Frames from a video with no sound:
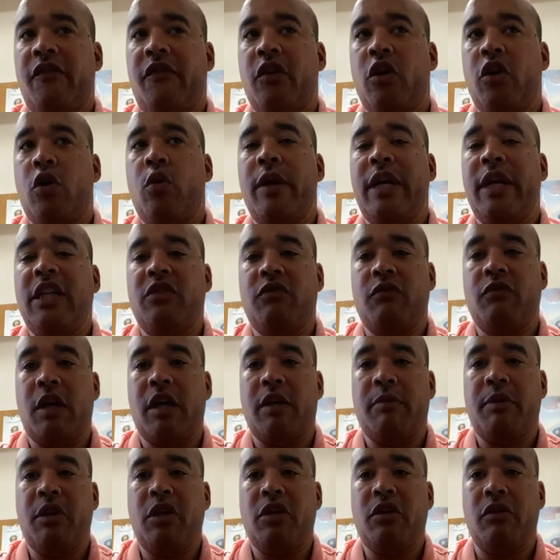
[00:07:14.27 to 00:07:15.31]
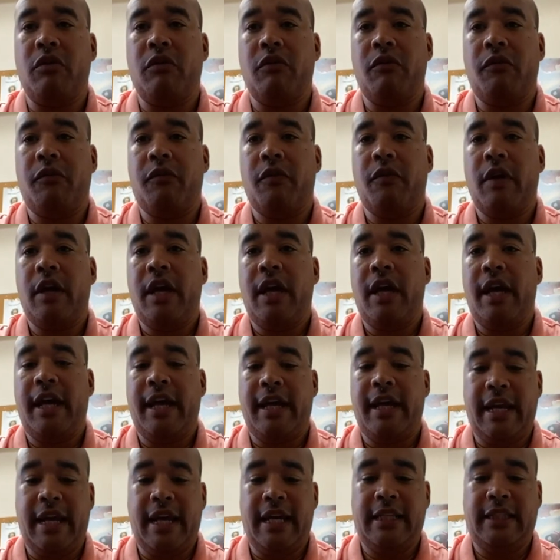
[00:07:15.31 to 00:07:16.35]
for Queens Rugby Youth,
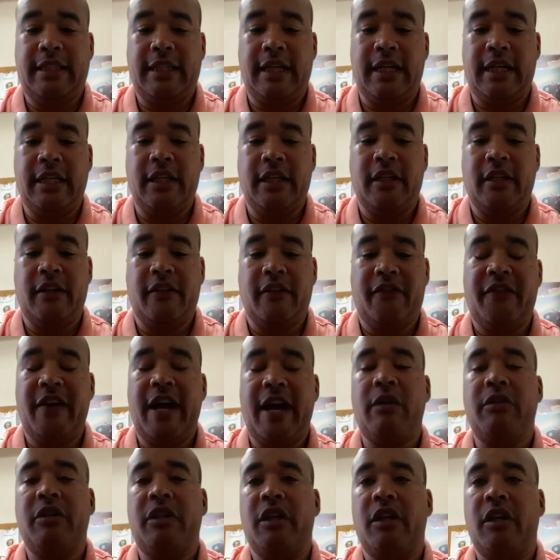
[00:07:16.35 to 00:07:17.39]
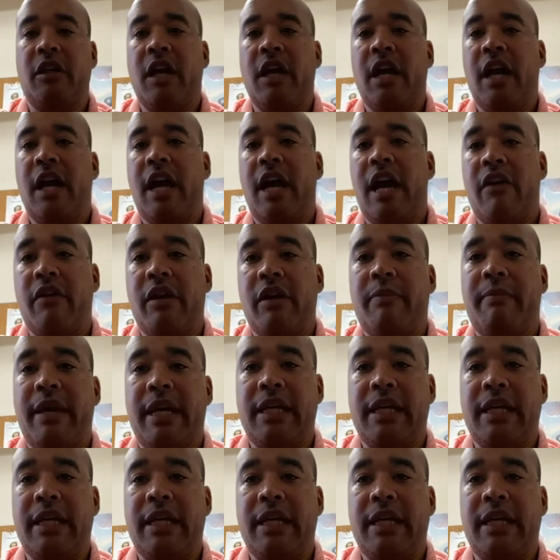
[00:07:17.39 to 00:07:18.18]
and that's under the founder, Eric